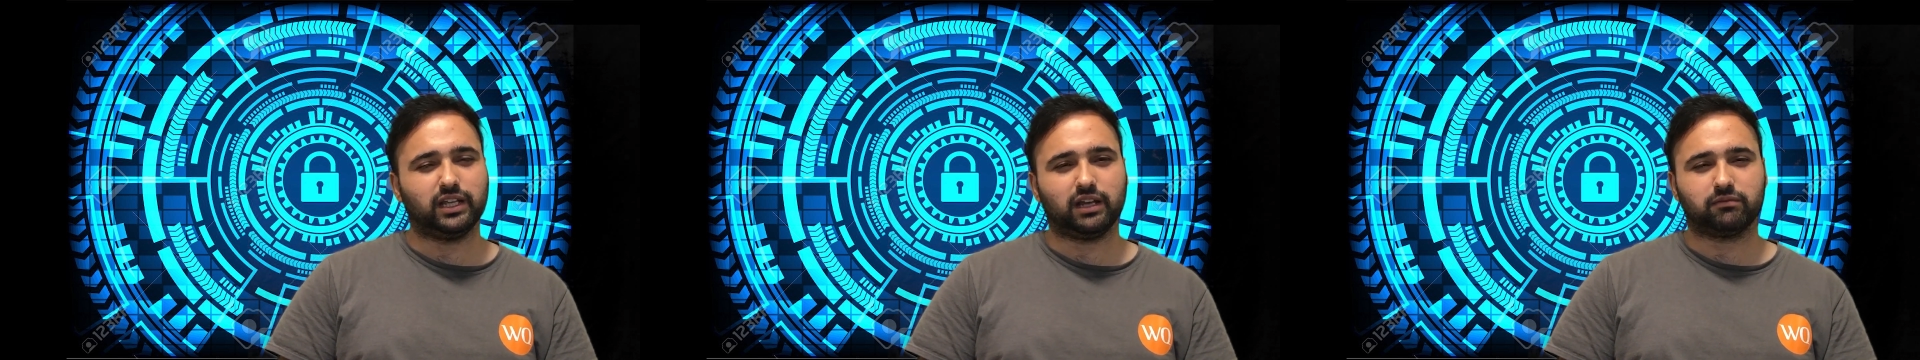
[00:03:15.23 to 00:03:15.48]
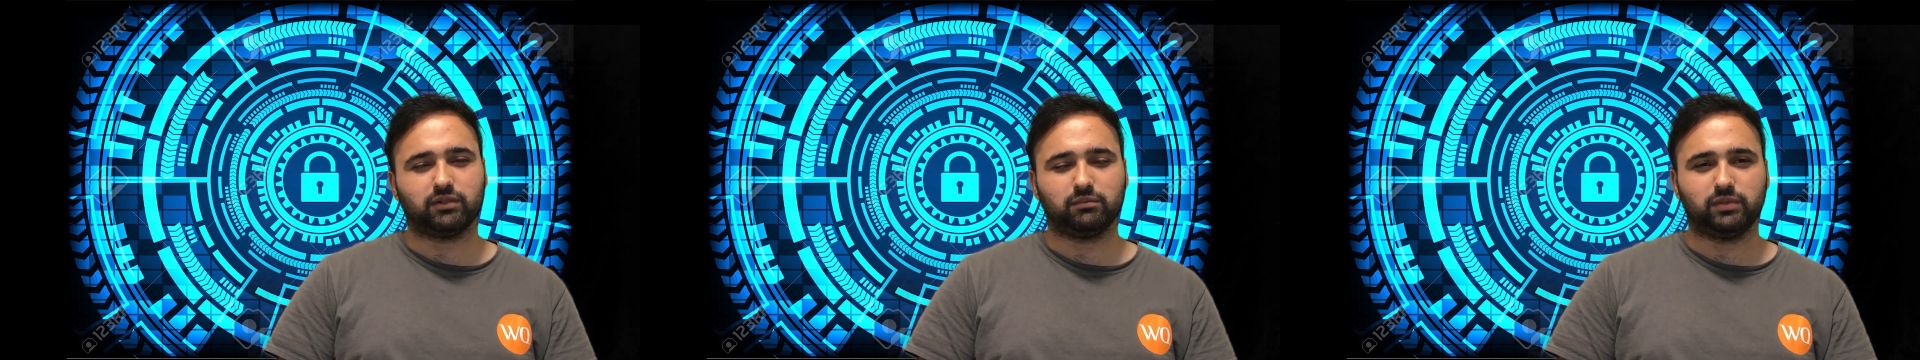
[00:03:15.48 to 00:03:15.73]

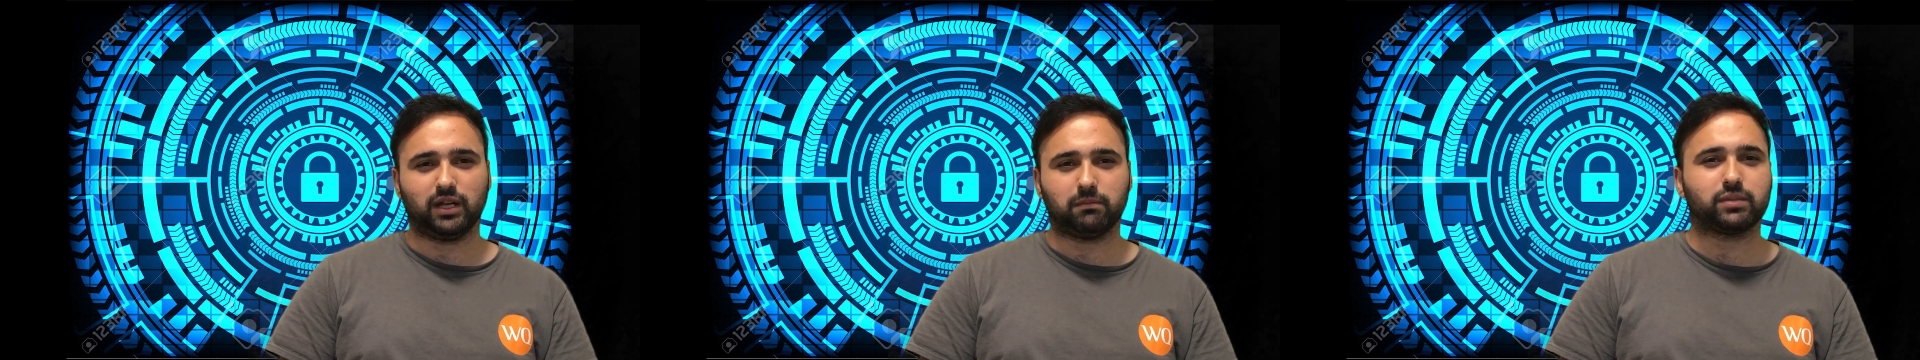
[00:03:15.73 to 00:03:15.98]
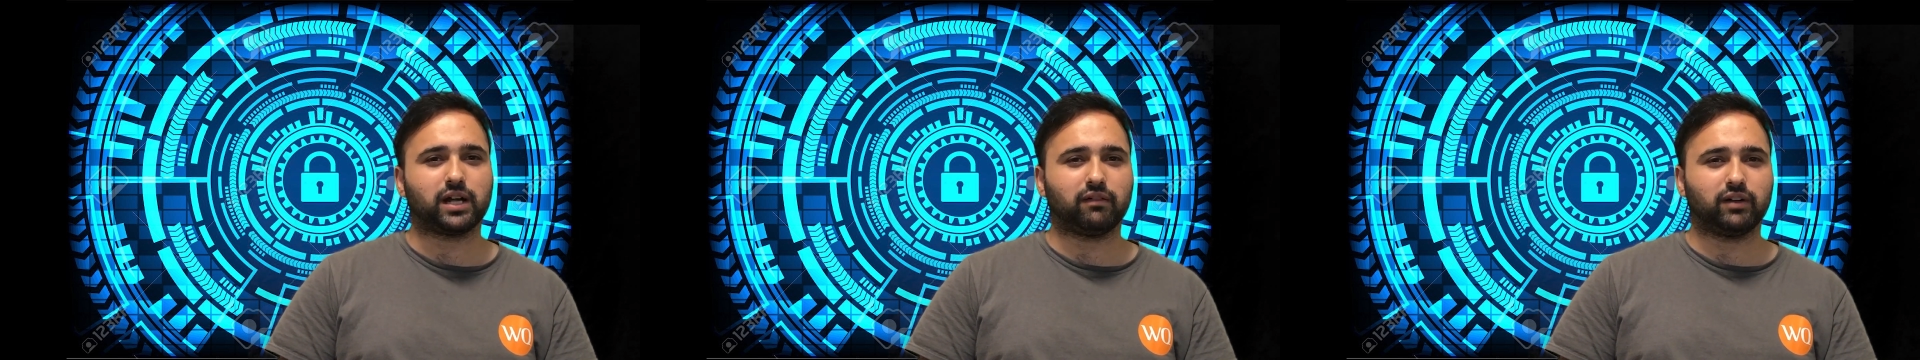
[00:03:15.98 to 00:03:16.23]
will be a
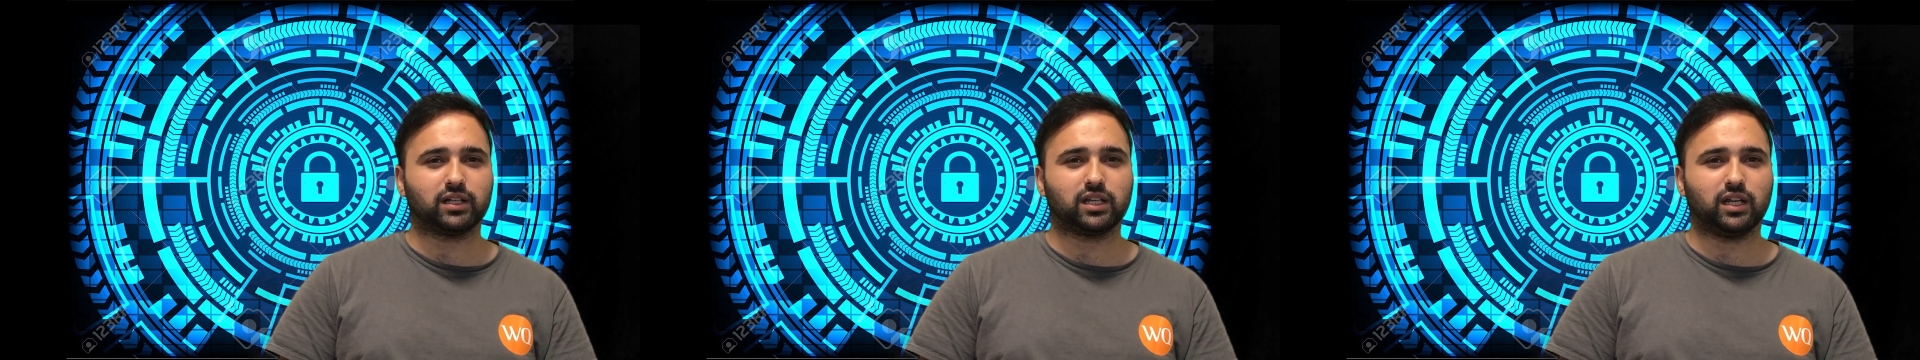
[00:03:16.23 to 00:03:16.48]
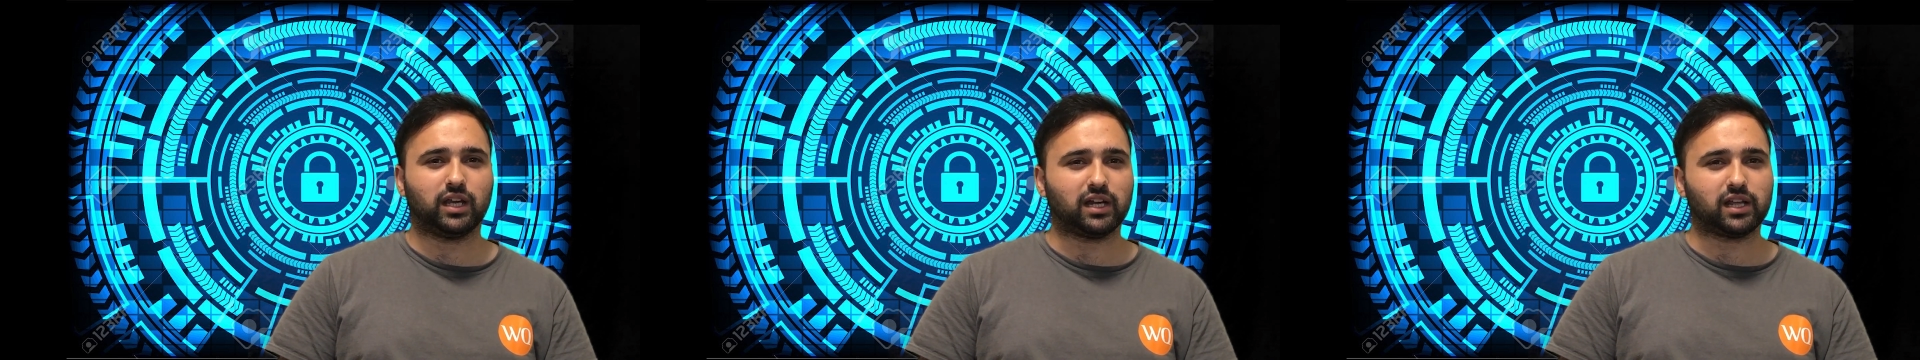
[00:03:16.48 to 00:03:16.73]
private
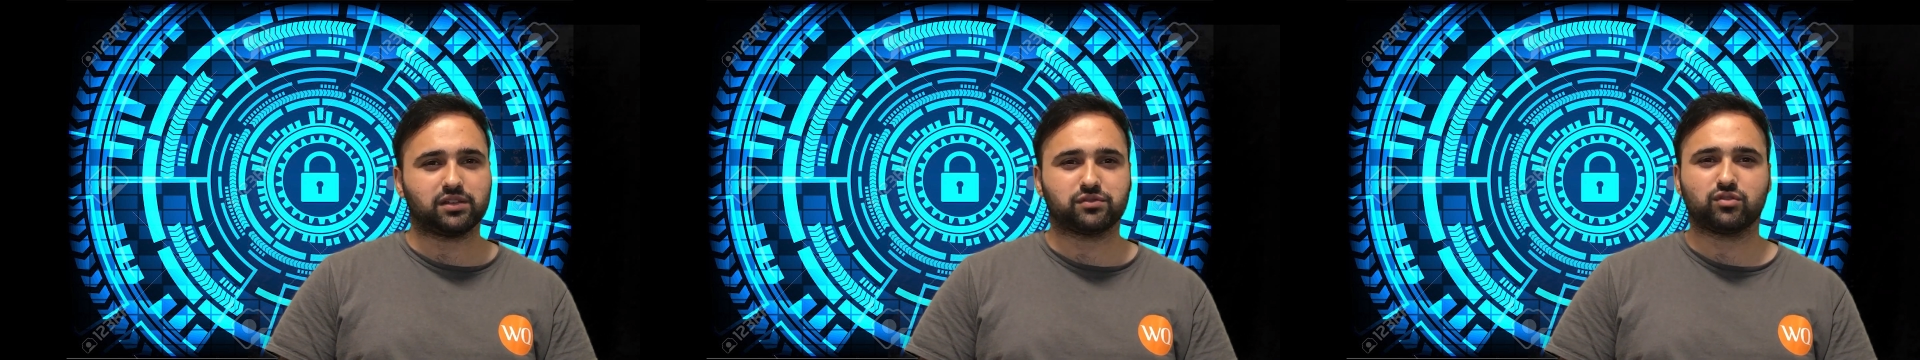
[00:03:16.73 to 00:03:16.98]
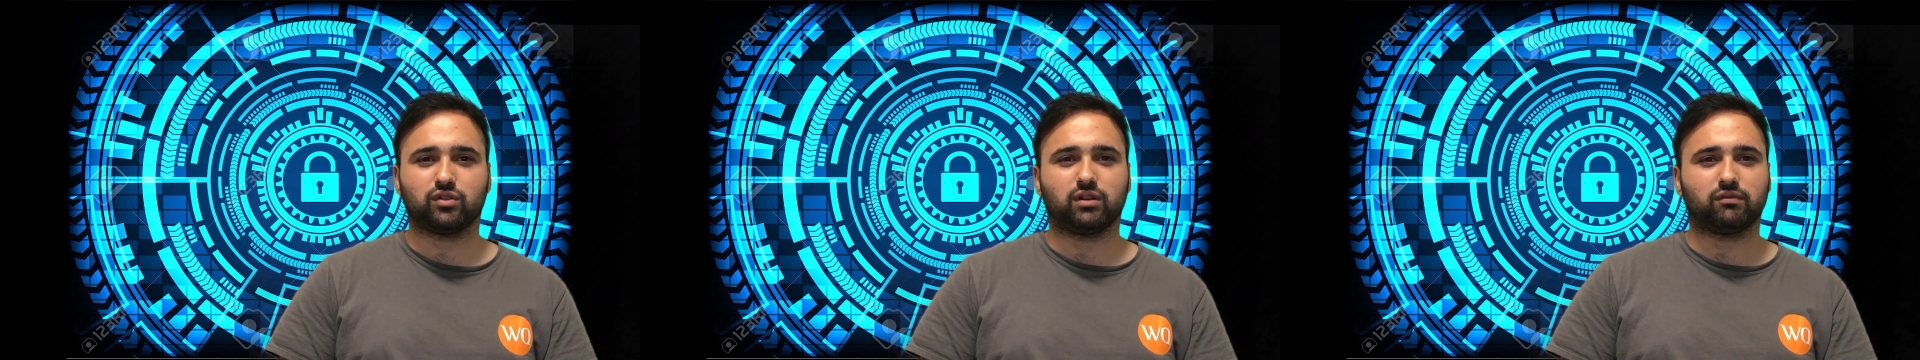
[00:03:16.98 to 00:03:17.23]
key attached to
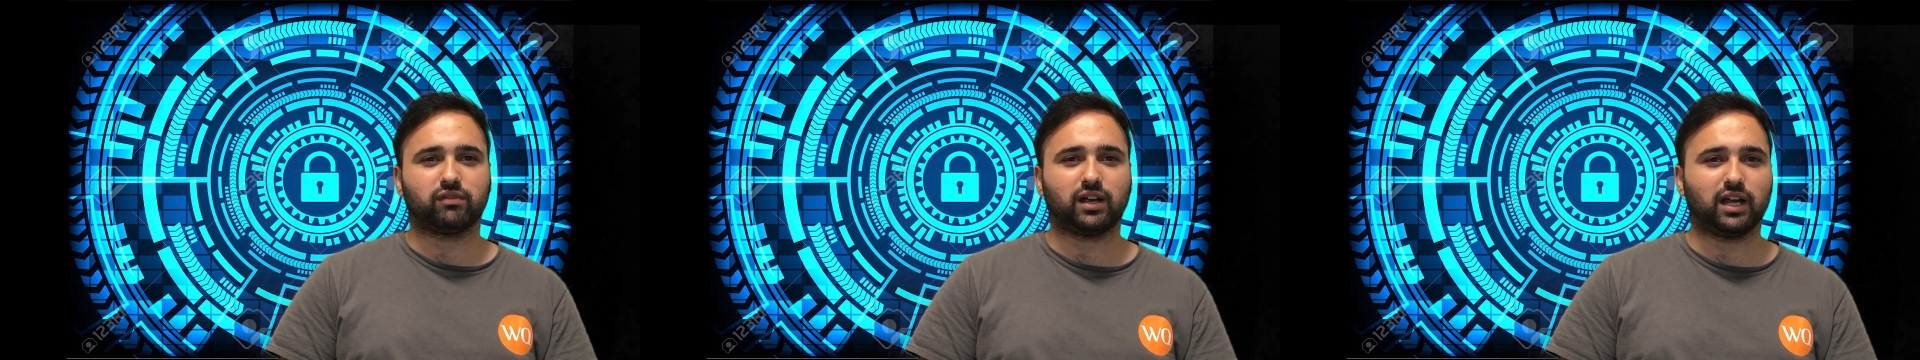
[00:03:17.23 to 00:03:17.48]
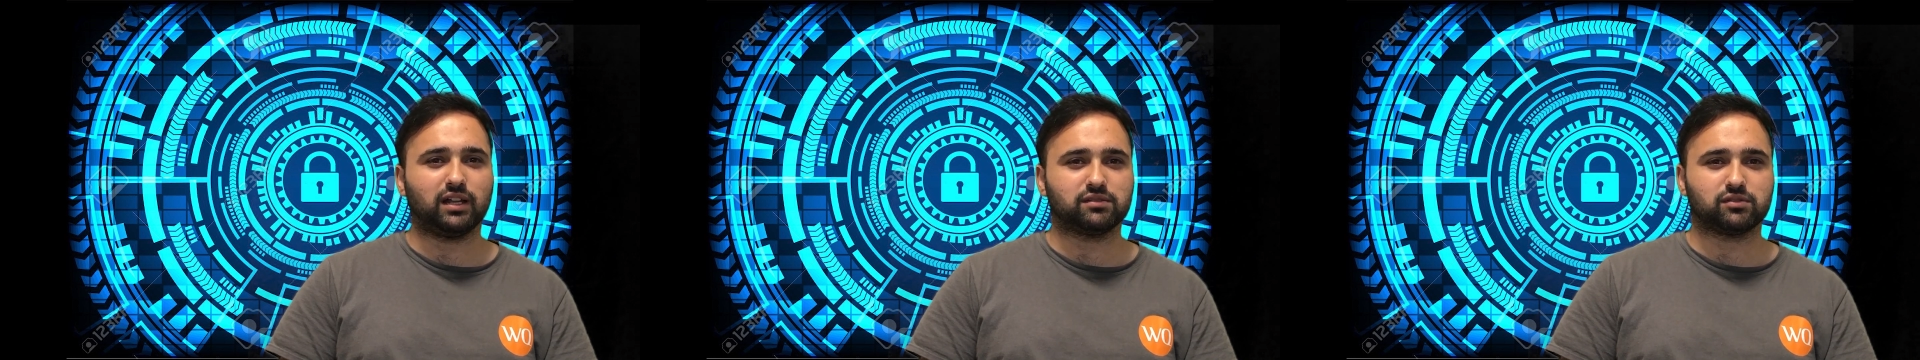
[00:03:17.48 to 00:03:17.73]
your
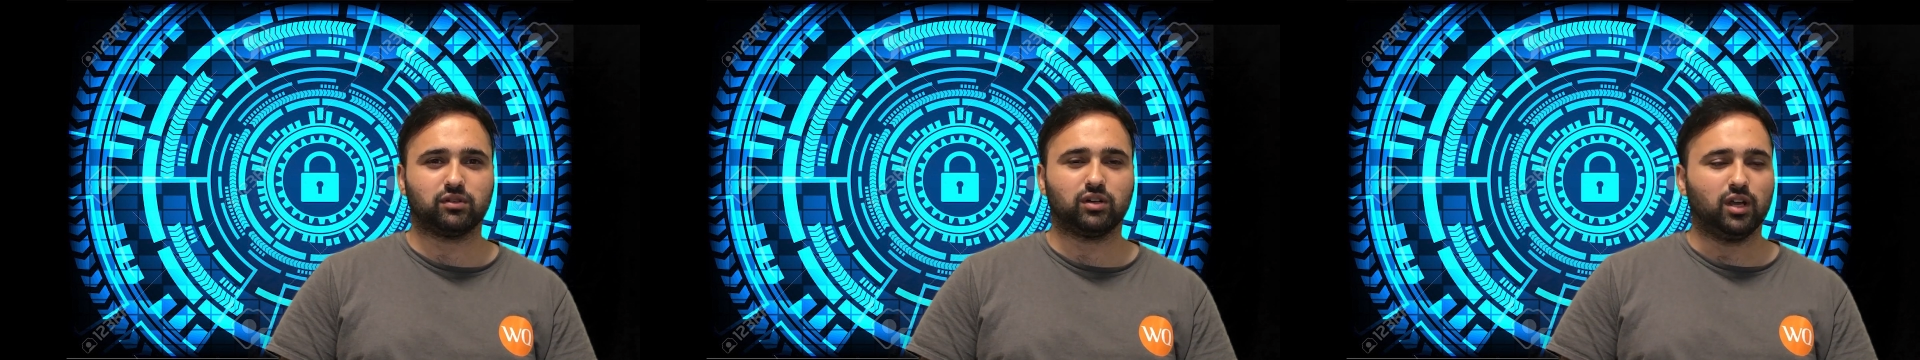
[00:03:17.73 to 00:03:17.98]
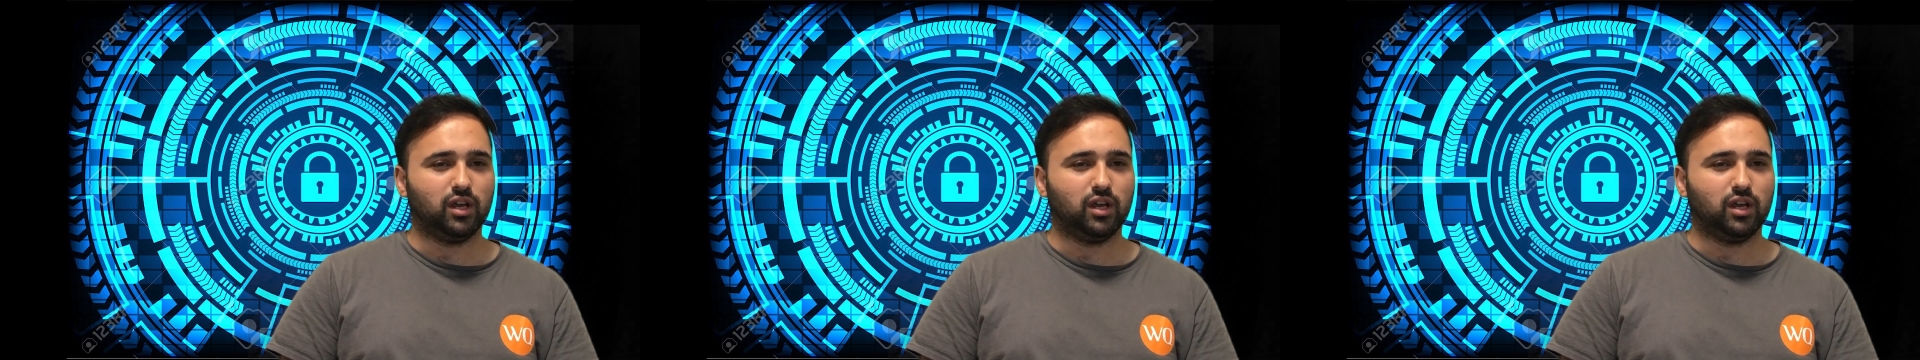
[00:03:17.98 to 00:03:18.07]
file, so